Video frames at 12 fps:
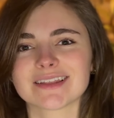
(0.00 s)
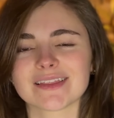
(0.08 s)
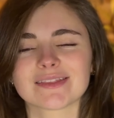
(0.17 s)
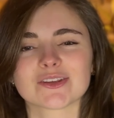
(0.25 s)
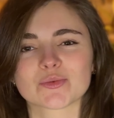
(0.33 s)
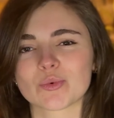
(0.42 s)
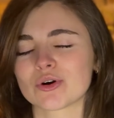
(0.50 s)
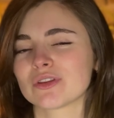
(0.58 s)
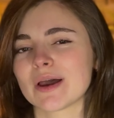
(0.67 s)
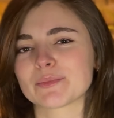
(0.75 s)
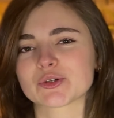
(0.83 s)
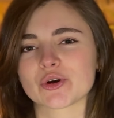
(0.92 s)
that this world,
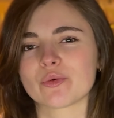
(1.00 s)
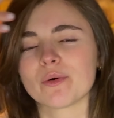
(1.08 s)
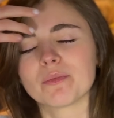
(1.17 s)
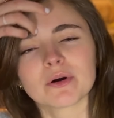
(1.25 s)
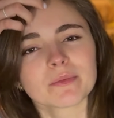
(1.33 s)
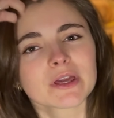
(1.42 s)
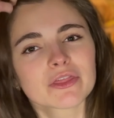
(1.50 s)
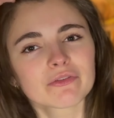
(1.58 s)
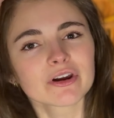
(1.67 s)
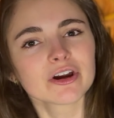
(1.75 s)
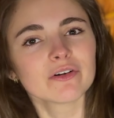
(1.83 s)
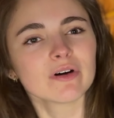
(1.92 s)
I'm sure, will put me
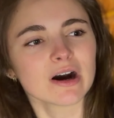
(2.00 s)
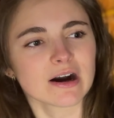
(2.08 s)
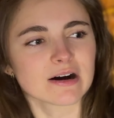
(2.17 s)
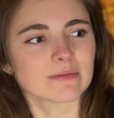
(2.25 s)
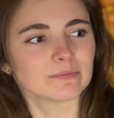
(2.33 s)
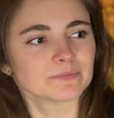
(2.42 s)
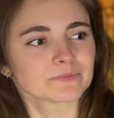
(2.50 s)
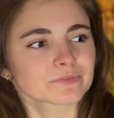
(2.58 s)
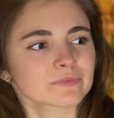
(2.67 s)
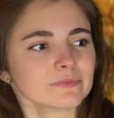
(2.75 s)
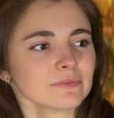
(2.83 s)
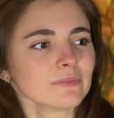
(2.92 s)
through. And
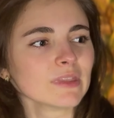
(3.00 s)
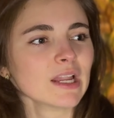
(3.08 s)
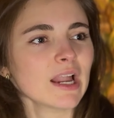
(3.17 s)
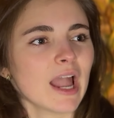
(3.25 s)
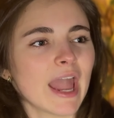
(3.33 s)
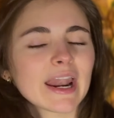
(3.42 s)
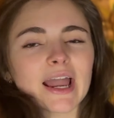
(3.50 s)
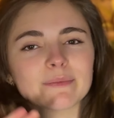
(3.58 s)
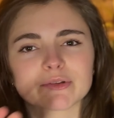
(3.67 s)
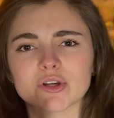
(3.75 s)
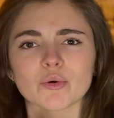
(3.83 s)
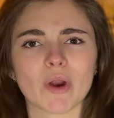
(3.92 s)
I am
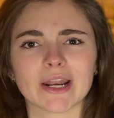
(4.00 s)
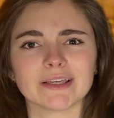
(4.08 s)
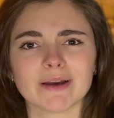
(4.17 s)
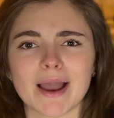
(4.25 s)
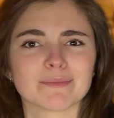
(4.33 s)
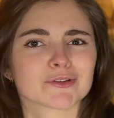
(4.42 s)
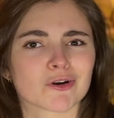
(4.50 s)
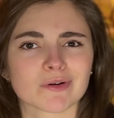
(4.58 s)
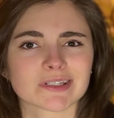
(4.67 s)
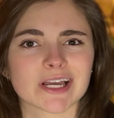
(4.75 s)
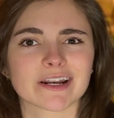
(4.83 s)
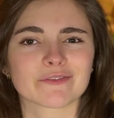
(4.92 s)
so ready. I'm so
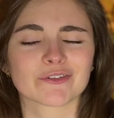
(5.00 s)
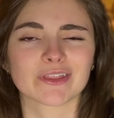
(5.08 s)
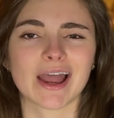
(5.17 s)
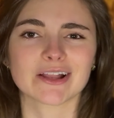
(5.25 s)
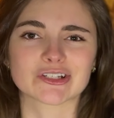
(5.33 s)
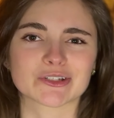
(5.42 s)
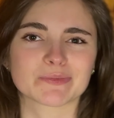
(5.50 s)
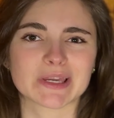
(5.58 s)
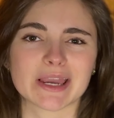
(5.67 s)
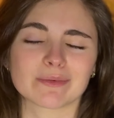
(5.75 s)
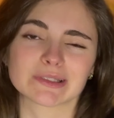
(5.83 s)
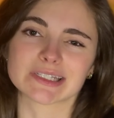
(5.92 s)
excited for that, just
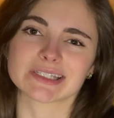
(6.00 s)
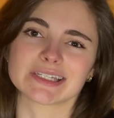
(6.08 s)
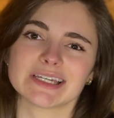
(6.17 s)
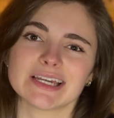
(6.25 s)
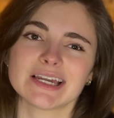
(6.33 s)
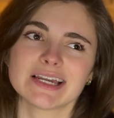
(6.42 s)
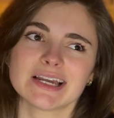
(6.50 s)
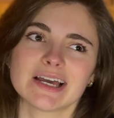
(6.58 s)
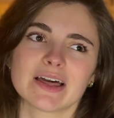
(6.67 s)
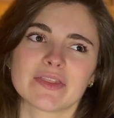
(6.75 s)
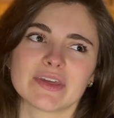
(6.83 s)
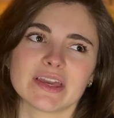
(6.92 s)
being able to see
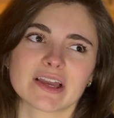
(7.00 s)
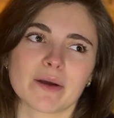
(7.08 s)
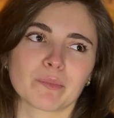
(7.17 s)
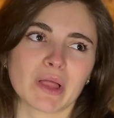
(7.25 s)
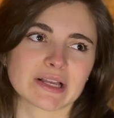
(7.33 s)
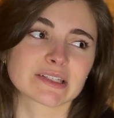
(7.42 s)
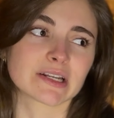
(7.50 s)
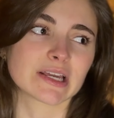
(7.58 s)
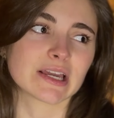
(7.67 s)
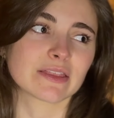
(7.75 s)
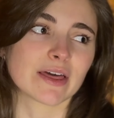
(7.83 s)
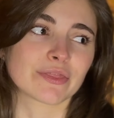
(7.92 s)
the
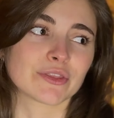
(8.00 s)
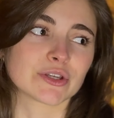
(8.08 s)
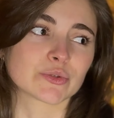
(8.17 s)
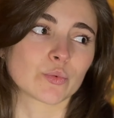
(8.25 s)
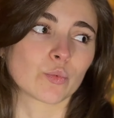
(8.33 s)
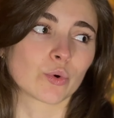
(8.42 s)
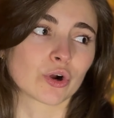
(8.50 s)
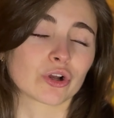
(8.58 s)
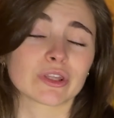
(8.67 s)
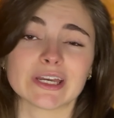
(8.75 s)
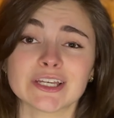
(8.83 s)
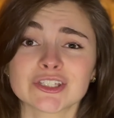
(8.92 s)
complexity that this
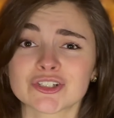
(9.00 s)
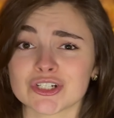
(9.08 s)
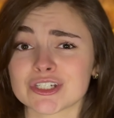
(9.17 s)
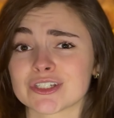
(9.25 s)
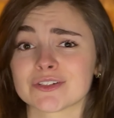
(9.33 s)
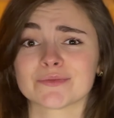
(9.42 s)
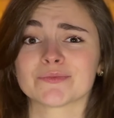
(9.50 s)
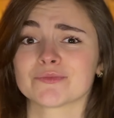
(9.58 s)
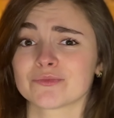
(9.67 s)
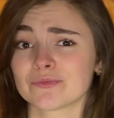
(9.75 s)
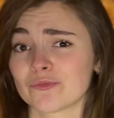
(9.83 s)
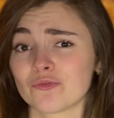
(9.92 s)
world is, just
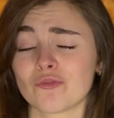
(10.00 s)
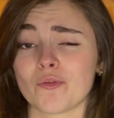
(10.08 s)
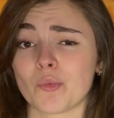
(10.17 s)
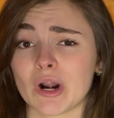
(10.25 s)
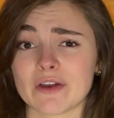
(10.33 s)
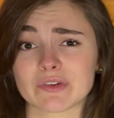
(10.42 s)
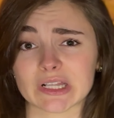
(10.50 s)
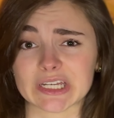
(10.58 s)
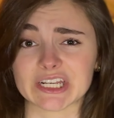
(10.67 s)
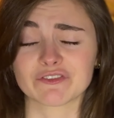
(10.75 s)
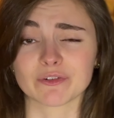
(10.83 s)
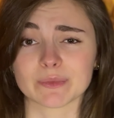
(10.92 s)
from what I've
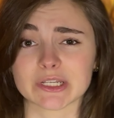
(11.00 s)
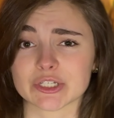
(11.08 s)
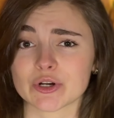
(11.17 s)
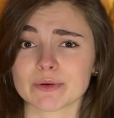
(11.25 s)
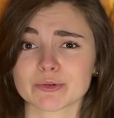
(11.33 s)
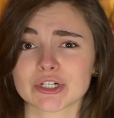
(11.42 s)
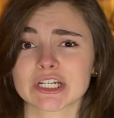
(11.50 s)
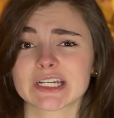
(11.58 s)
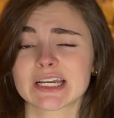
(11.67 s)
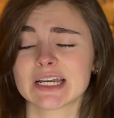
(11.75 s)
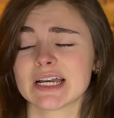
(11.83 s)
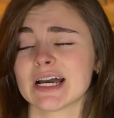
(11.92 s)
gleaned from the
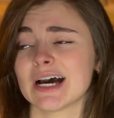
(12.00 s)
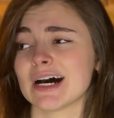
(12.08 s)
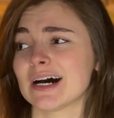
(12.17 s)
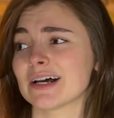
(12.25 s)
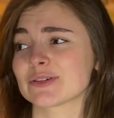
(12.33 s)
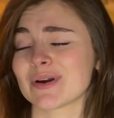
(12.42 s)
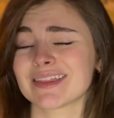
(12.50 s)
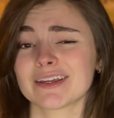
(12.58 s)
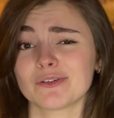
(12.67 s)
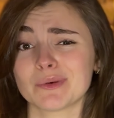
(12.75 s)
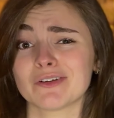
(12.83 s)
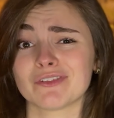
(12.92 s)
description. So I think
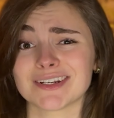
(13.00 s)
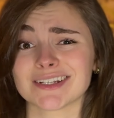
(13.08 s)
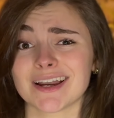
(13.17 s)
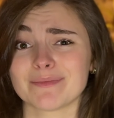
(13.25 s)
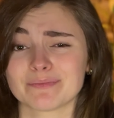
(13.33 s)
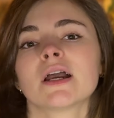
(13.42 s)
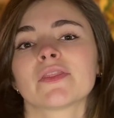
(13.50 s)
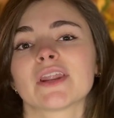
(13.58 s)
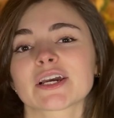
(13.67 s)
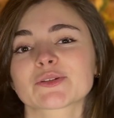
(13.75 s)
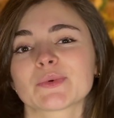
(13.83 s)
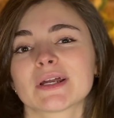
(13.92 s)
it'll be a fun time. The
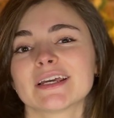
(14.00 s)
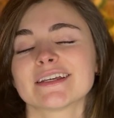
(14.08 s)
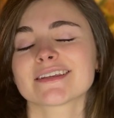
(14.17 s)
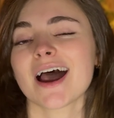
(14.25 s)
next one is